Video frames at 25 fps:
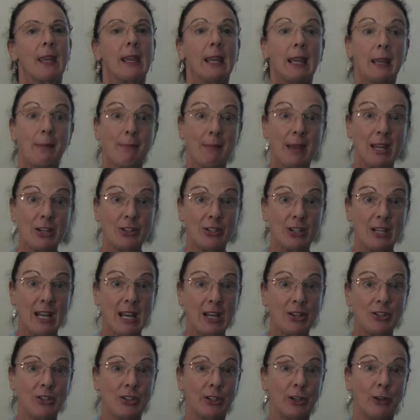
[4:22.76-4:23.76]

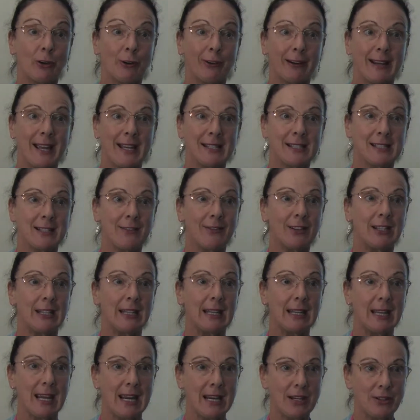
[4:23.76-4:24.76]
Imagination and
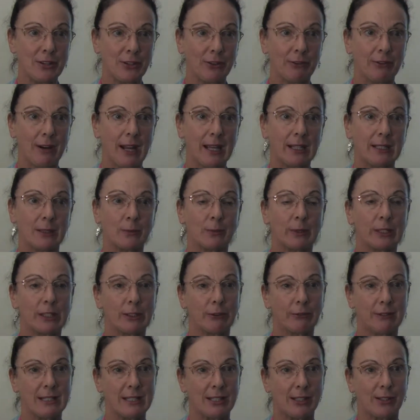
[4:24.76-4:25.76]
creativity integrated with
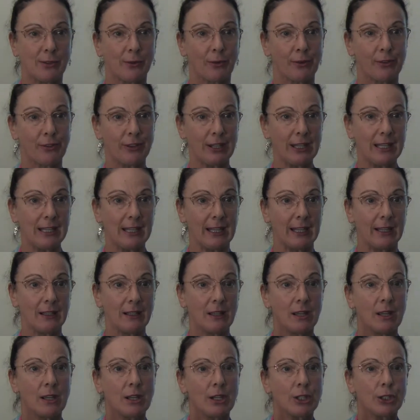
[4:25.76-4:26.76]
critical thinking
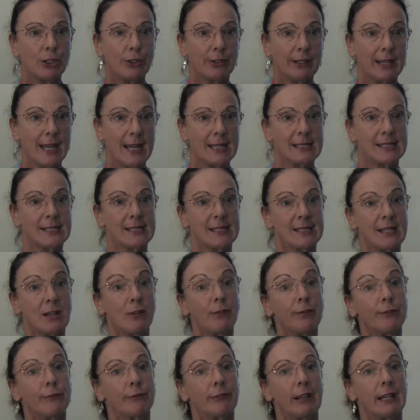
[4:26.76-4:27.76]
creates
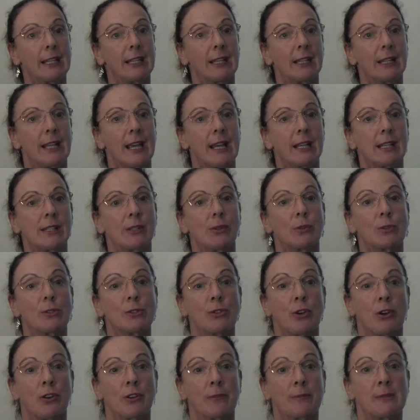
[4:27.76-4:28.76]
self-regulated
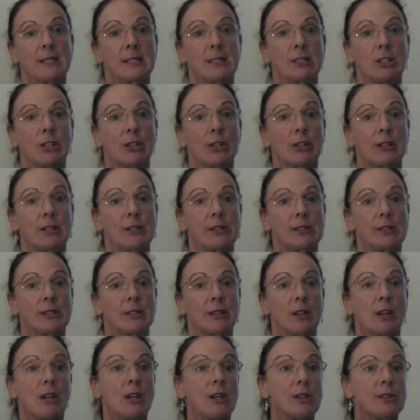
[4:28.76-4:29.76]
autonomous learners,
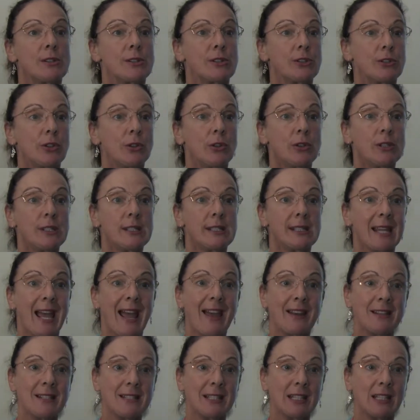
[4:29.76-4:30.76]
students
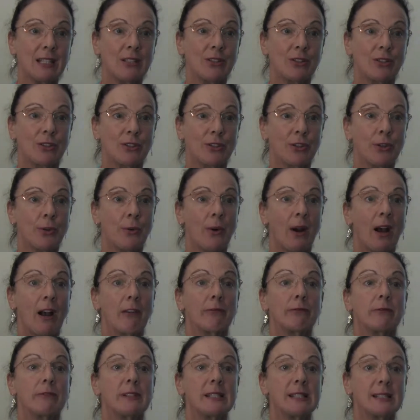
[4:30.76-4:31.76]
and teachers who
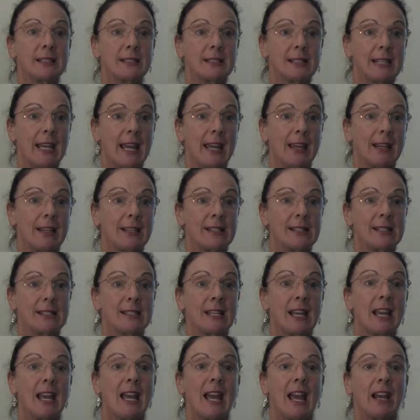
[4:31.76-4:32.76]
are risk takers
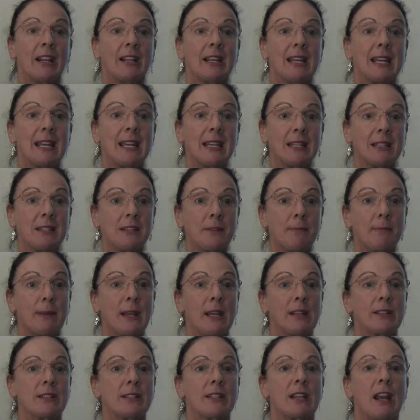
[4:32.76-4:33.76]
and are
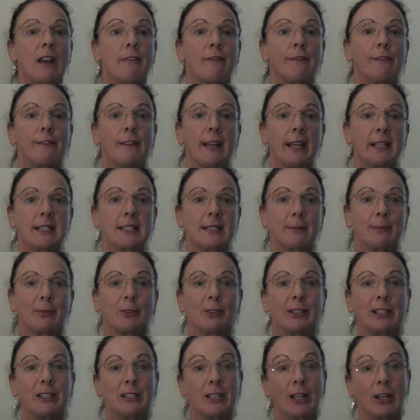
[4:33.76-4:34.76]
independent and
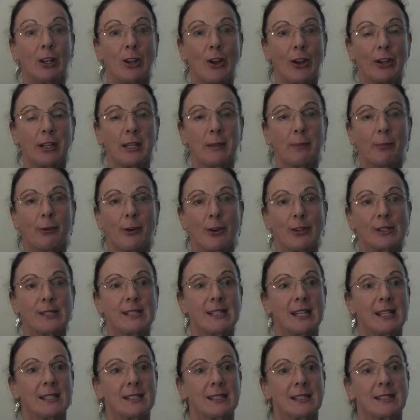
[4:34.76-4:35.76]
flexible in their learning
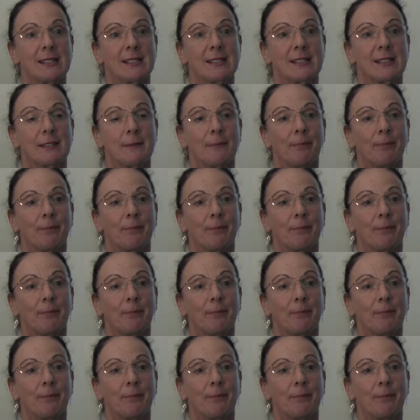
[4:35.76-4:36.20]
processes.